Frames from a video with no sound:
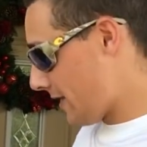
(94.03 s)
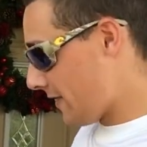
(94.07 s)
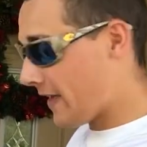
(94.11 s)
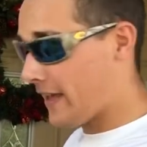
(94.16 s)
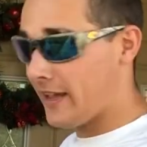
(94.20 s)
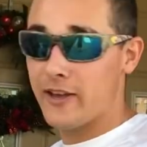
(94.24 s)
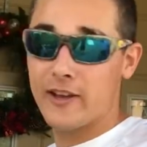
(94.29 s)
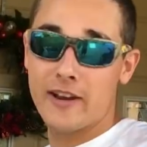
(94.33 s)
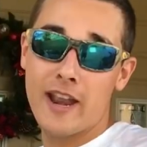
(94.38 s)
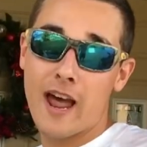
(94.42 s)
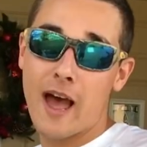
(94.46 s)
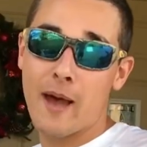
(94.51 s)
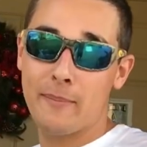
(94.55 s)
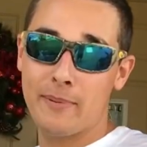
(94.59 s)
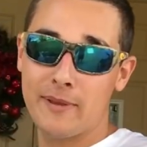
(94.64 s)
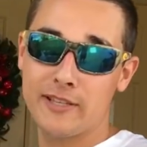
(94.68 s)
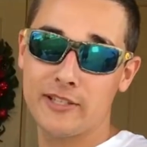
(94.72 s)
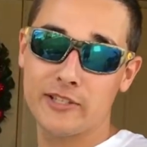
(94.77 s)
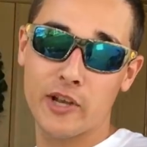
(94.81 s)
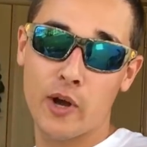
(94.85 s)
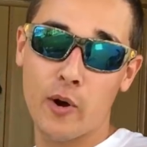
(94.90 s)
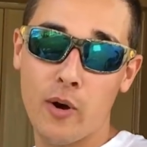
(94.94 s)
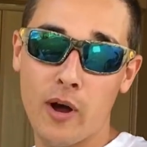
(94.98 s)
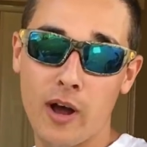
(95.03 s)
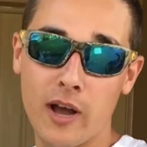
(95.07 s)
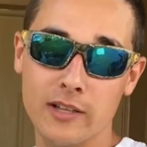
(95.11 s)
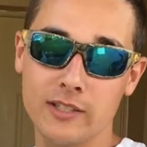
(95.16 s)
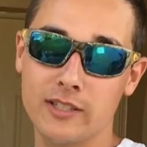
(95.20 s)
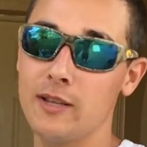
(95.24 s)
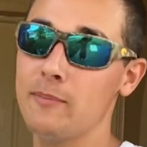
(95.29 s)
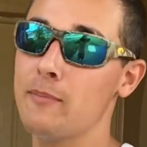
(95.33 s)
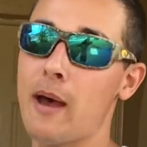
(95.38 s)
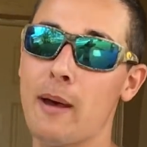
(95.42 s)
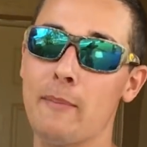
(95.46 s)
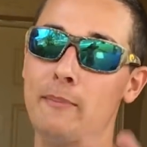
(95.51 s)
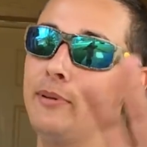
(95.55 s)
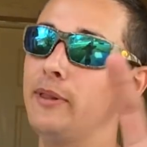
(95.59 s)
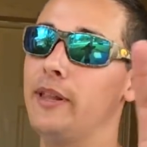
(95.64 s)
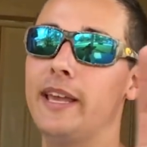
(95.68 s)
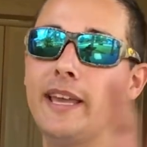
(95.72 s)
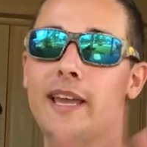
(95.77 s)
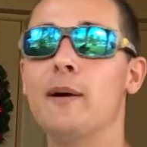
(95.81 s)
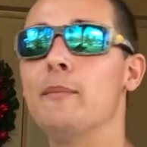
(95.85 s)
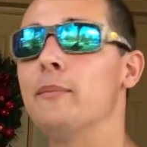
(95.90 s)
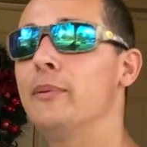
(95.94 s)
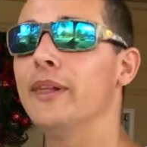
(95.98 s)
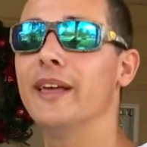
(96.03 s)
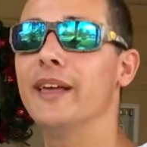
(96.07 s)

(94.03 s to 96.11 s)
they could not be so awesome. I'm playing, I'm